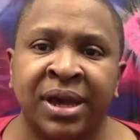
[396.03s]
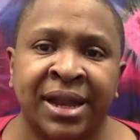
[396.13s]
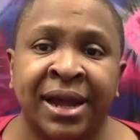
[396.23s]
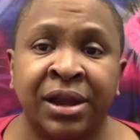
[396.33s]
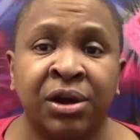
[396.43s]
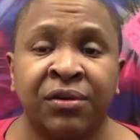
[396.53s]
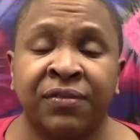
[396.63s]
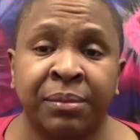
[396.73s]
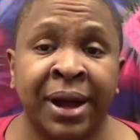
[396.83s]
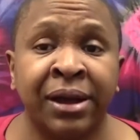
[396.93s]
And I know
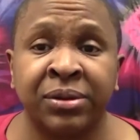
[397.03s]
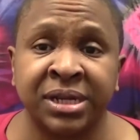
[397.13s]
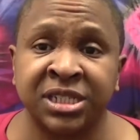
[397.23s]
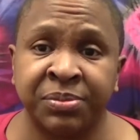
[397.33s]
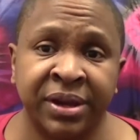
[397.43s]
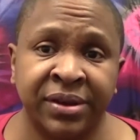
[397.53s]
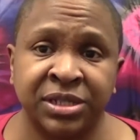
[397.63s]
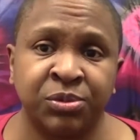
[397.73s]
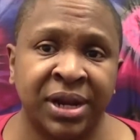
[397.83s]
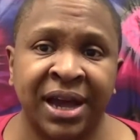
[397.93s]
from my own
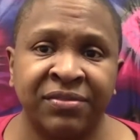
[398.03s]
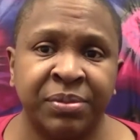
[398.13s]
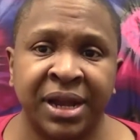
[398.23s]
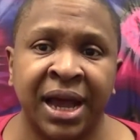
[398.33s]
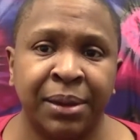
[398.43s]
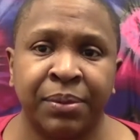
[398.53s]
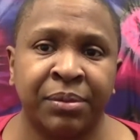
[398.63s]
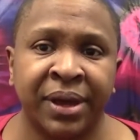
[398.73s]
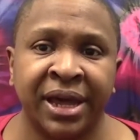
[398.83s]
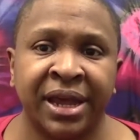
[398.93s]
experience, when I've been
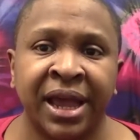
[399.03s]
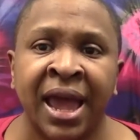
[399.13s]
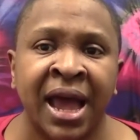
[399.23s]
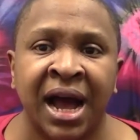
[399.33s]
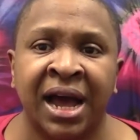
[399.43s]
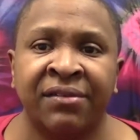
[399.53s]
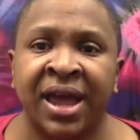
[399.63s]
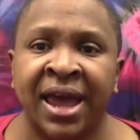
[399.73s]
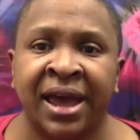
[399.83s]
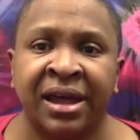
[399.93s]
hypomanic, I've
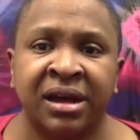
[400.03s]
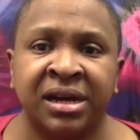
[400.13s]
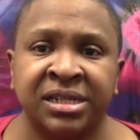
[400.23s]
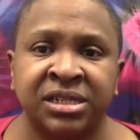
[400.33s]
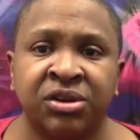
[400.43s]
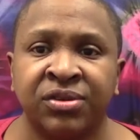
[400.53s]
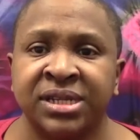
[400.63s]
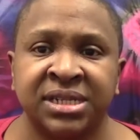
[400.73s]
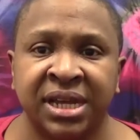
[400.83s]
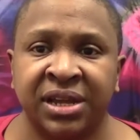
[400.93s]
had a
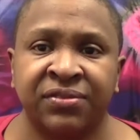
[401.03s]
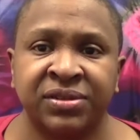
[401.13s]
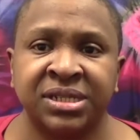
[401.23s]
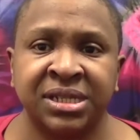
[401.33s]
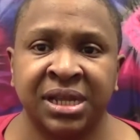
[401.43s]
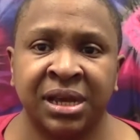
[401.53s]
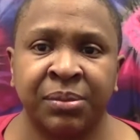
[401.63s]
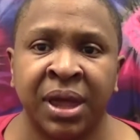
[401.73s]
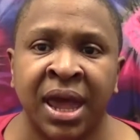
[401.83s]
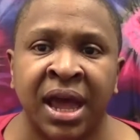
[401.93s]
decreased need for sleep.